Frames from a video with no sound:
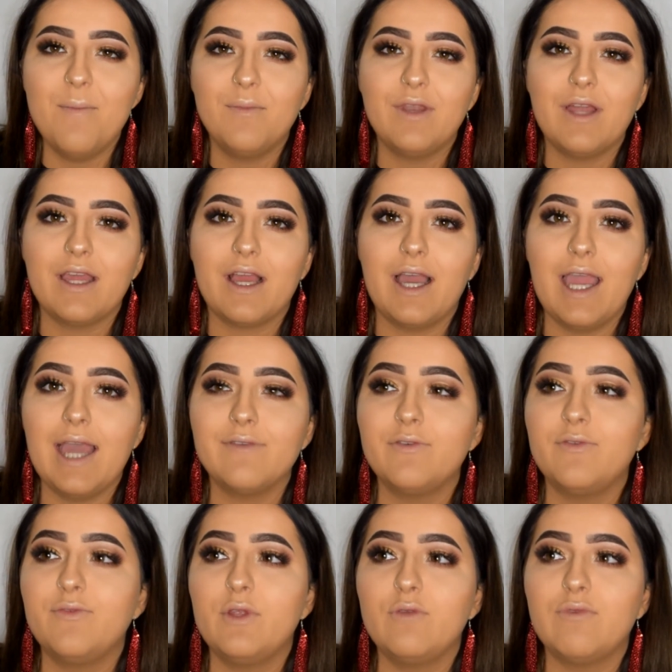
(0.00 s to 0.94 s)
Like I have a
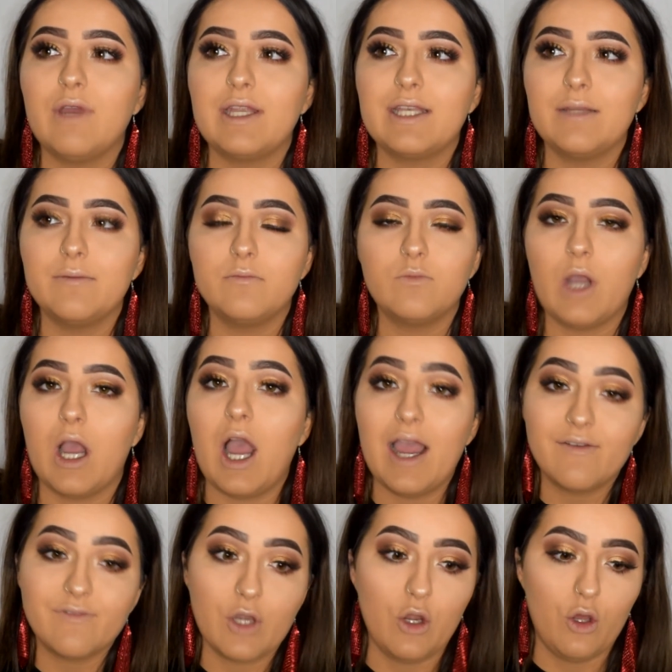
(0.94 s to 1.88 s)
few I
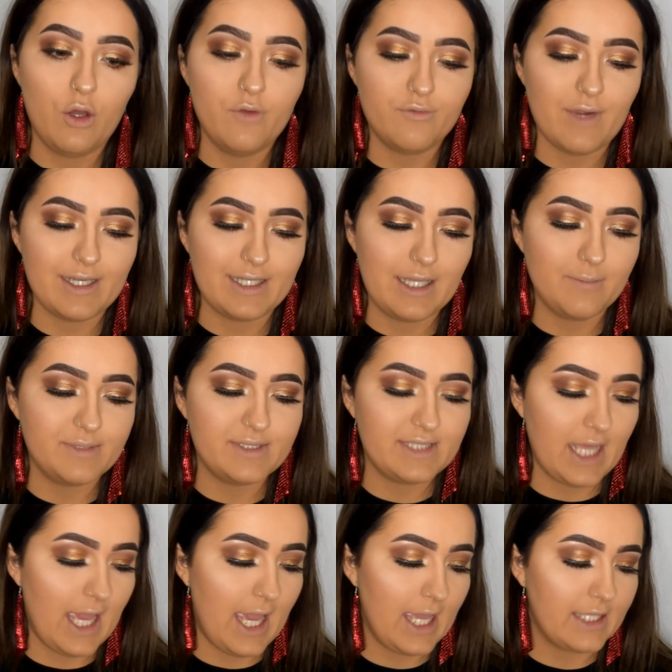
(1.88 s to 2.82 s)
have a lot of red
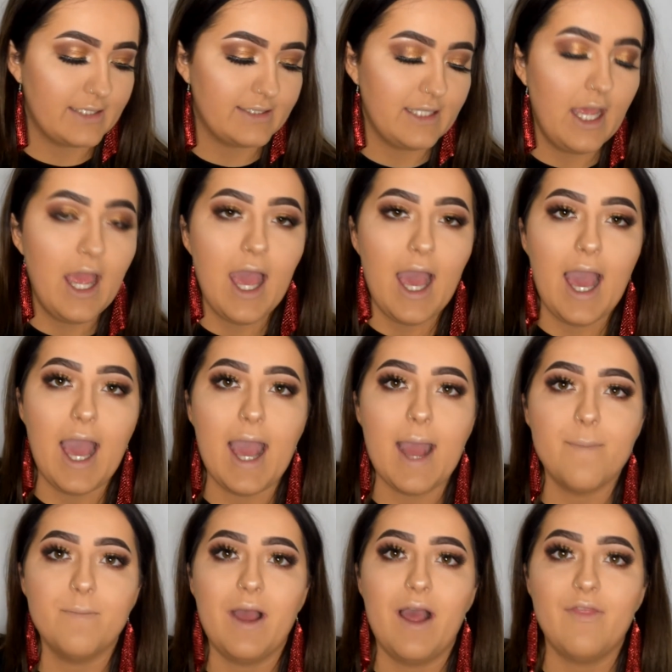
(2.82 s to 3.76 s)
lipsticks,
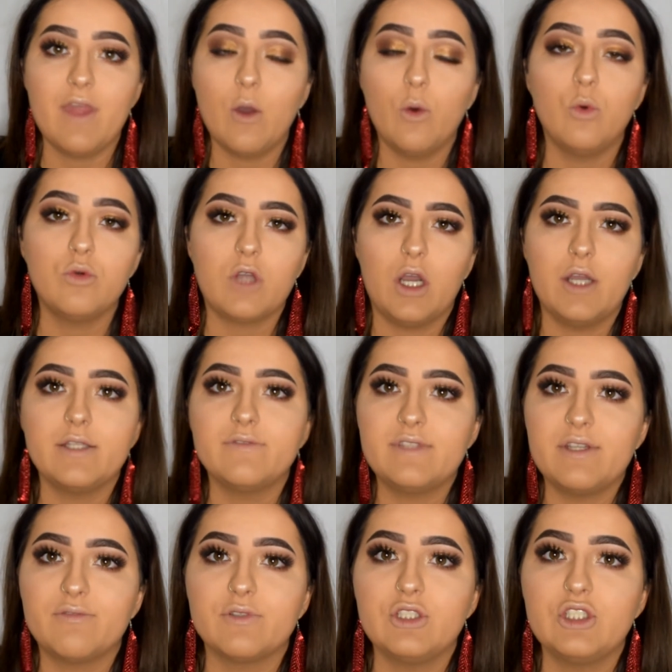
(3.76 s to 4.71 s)
and they're all kind of
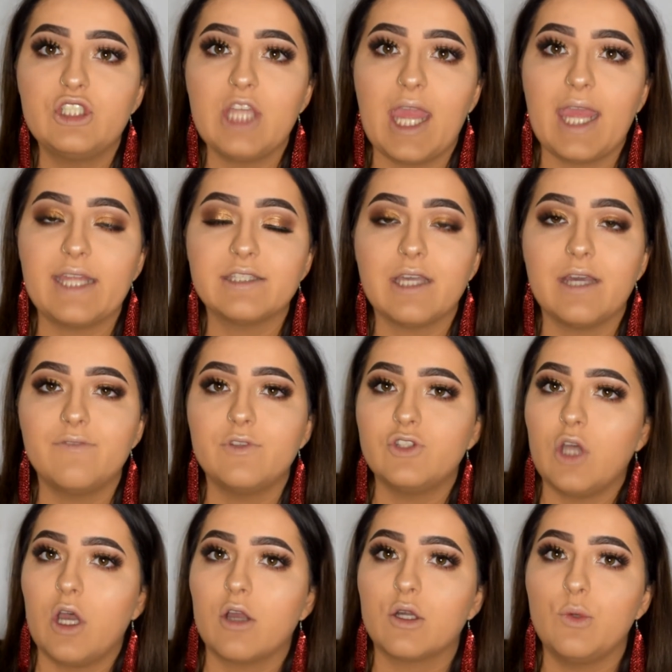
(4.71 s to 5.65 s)
different shades. I have
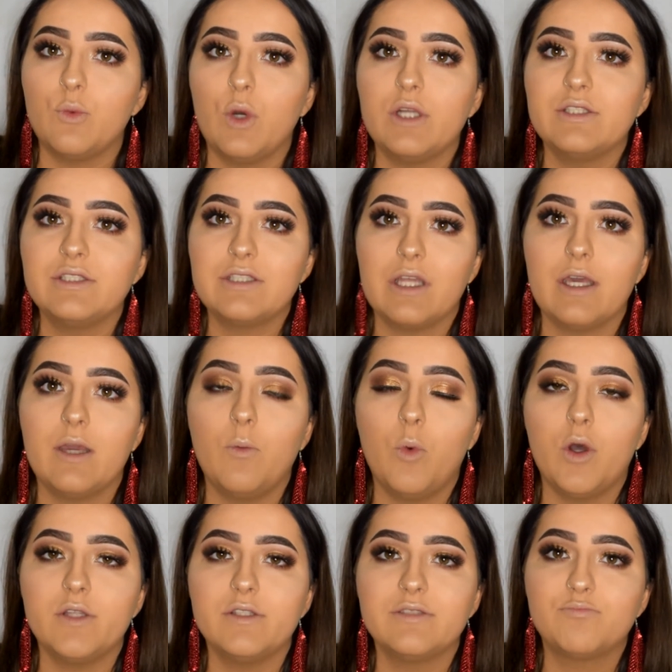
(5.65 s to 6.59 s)
darker ones, lighter
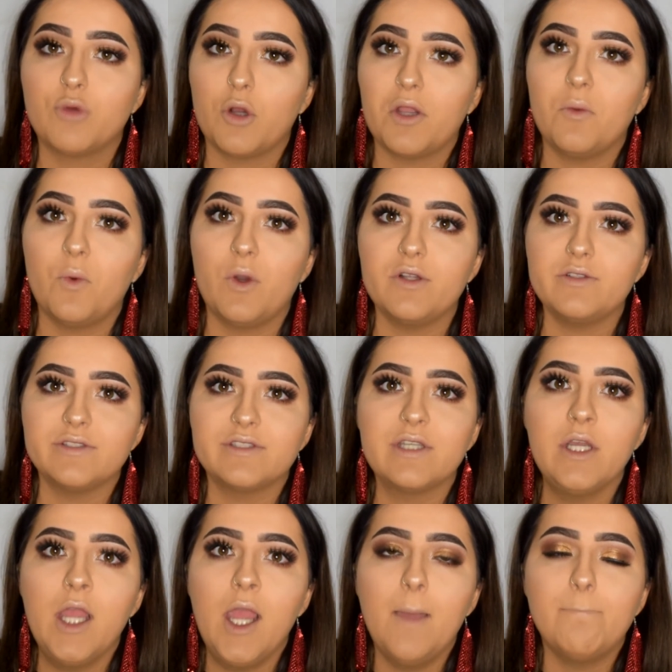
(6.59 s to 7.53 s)
ones, brighter ones.
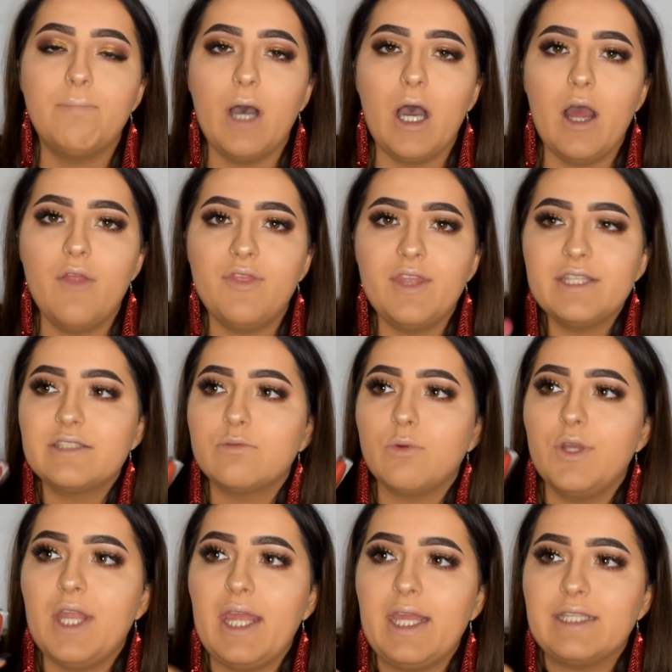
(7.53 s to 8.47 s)
But this
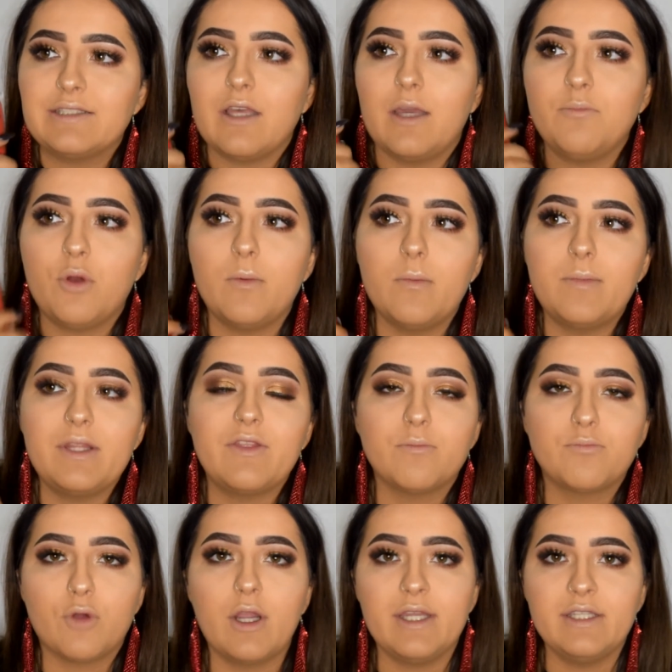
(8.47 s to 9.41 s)
is like probably the
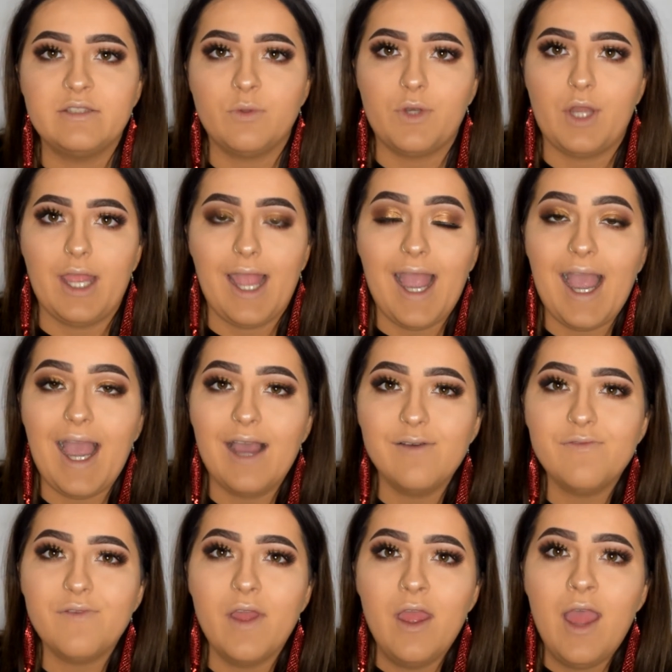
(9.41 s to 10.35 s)
brightest one I
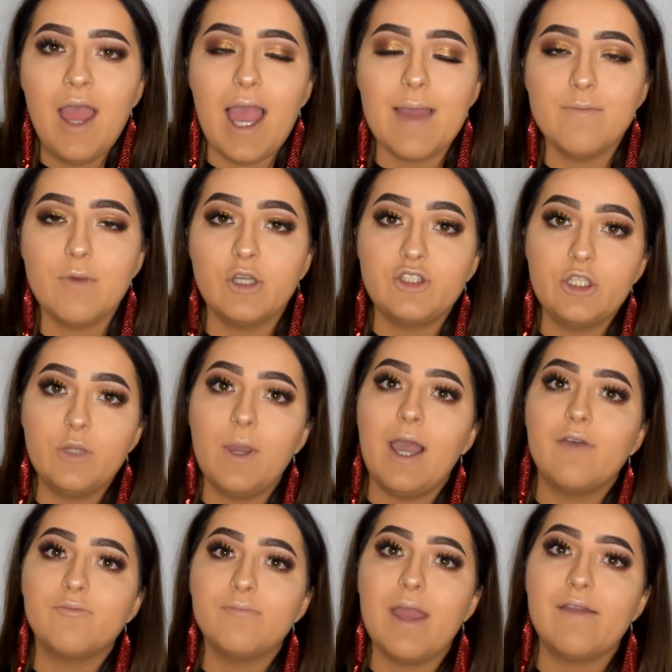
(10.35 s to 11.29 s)
have. I do
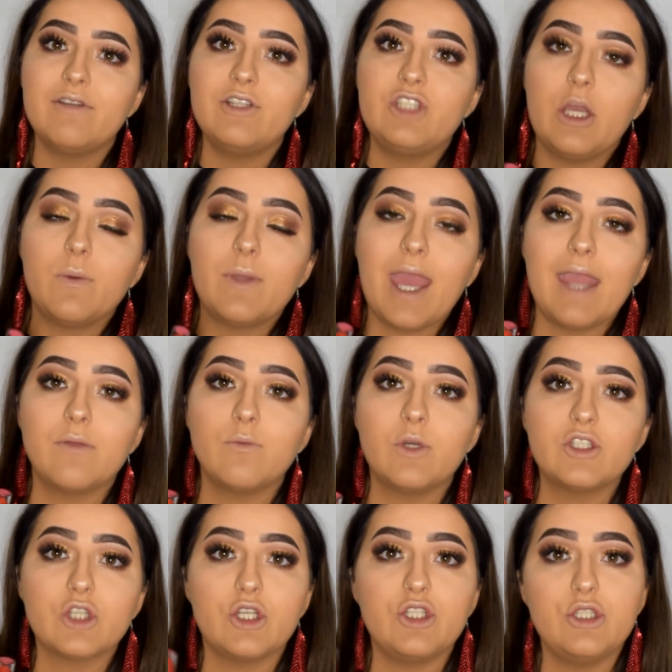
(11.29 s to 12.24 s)
have Mary Jo K,
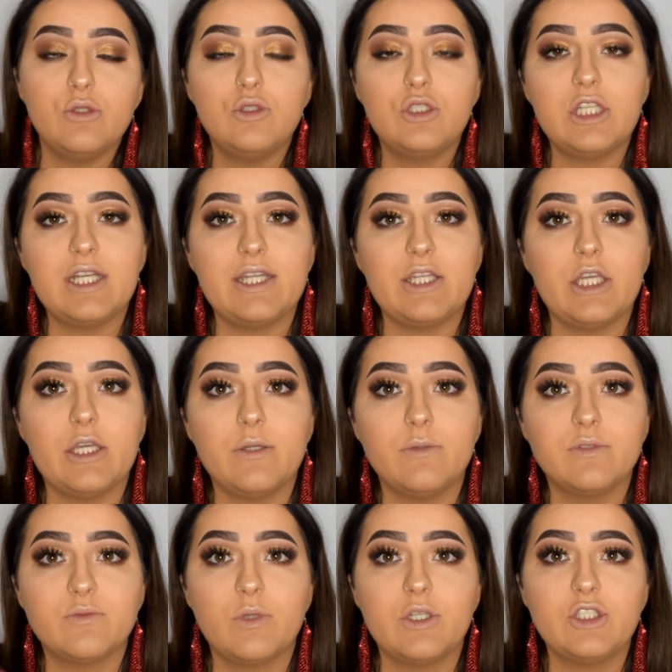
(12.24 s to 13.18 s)
which I usually
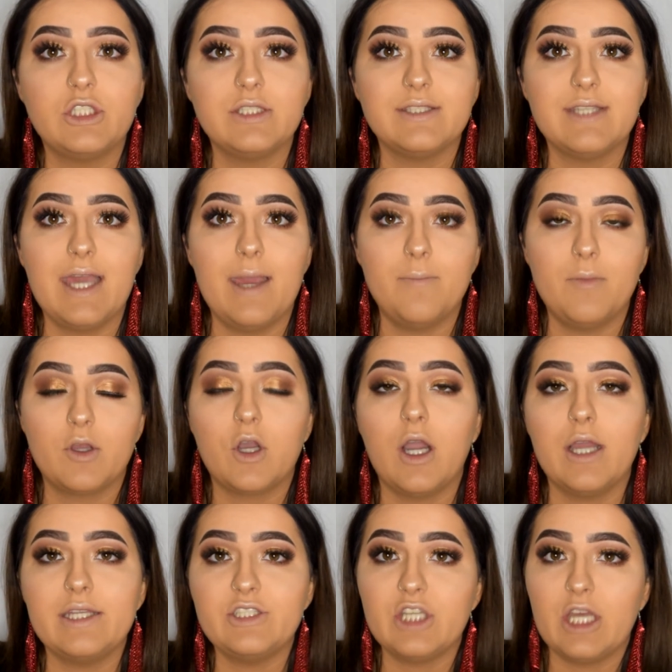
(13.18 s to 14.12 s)
use, which is
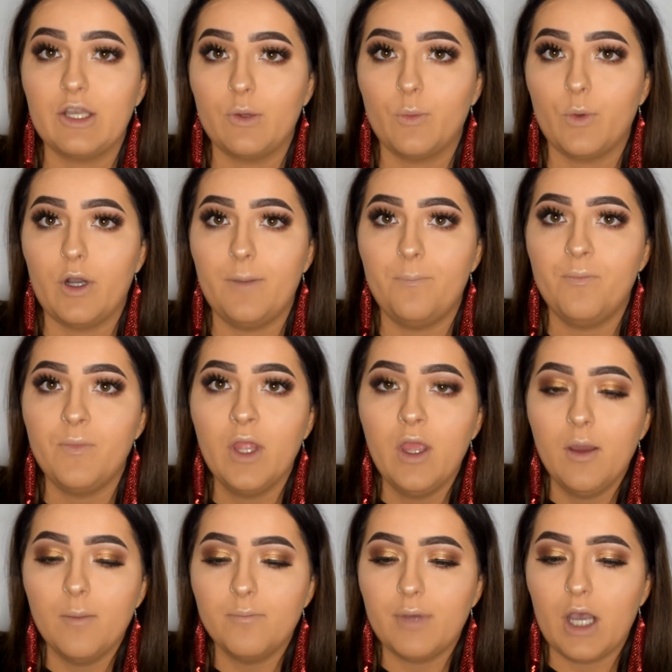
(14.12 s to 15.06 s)
Kylie Jenner one.
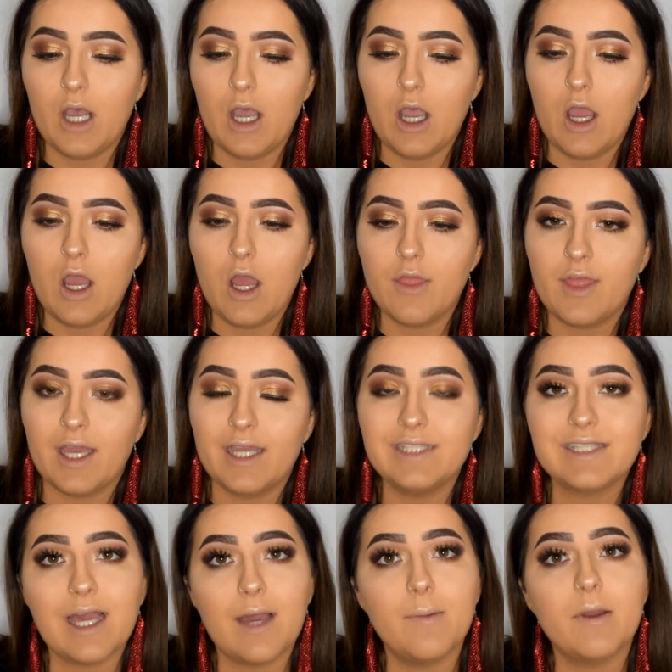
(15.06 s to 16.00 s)
But that
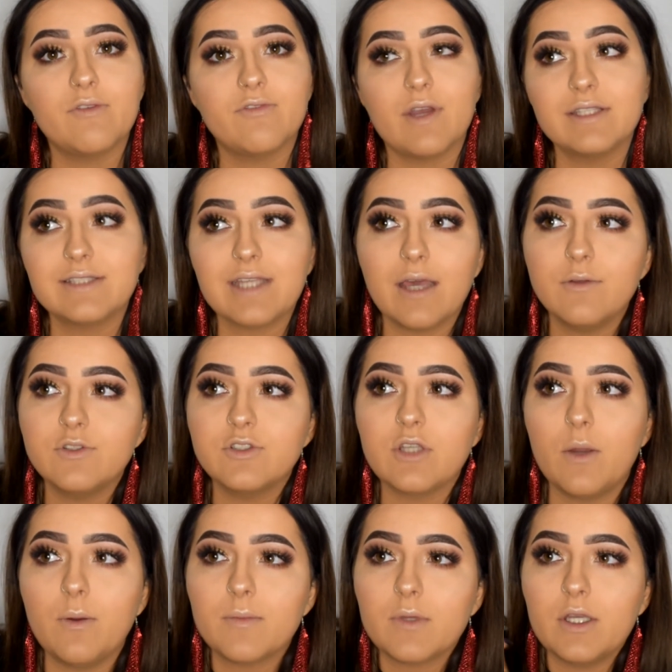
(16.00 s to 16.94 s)
is at my friend's house,
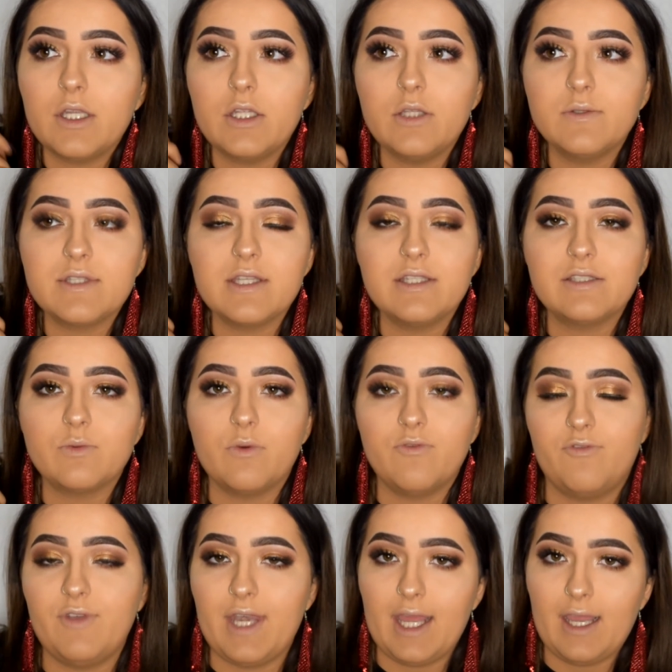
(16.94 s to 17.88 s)
so I'm going to use this one
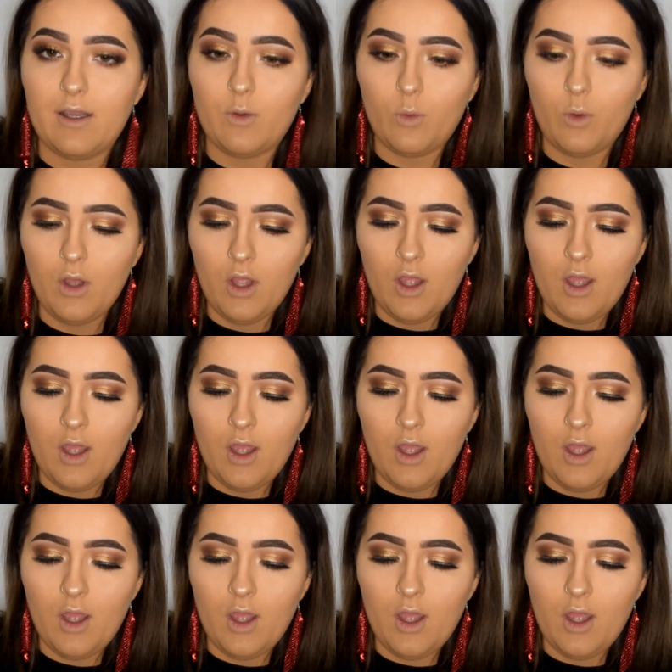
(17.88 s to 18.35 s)
for now.